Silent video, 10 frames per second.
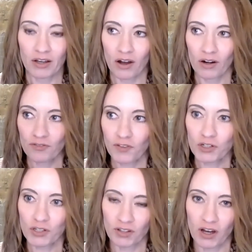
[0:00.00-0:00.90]
our
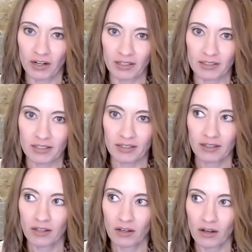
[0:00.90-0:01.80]
first thought is,
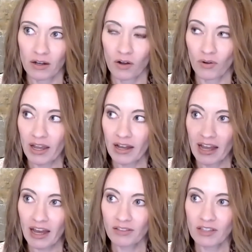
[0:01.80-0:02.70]
okay, I
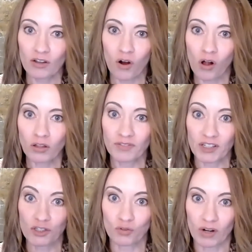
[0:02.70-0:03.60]
had all of
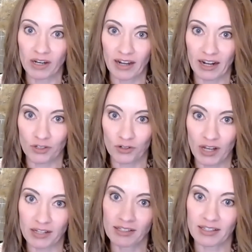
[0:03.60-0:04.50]
these great
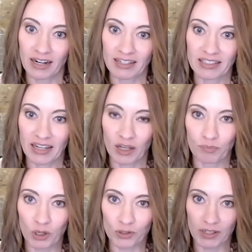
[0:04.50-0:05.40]
exercises that I did in
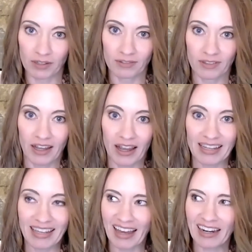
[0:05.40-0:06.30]
person.
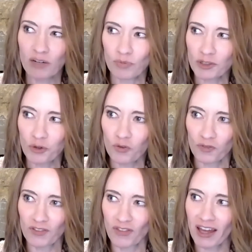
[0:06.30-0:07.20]
Can I
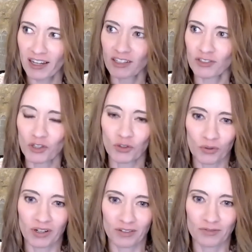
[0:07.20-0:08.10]
retrofit that into
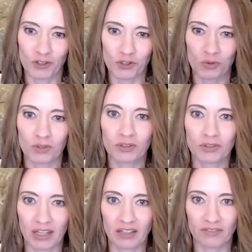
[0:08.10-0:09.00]
a virtual
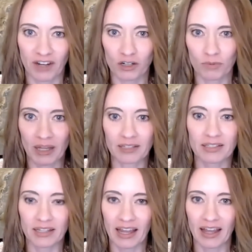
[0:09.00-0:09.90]
environment?
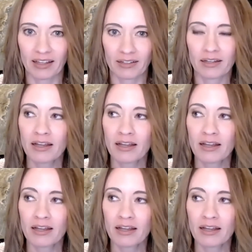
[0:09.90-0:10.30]
And